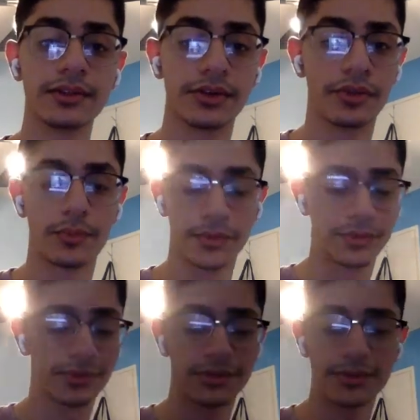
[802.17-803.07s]
the real
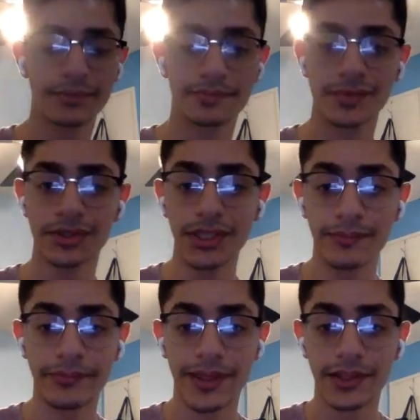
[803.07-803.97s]
world. So
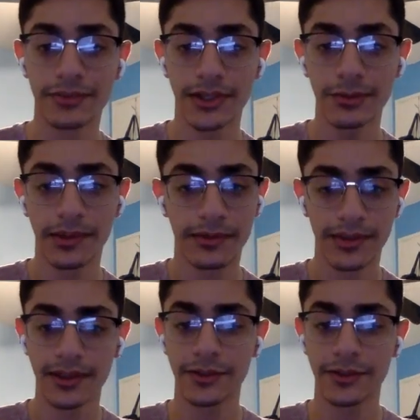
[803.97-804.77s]
yeah, thank you for coming. Thank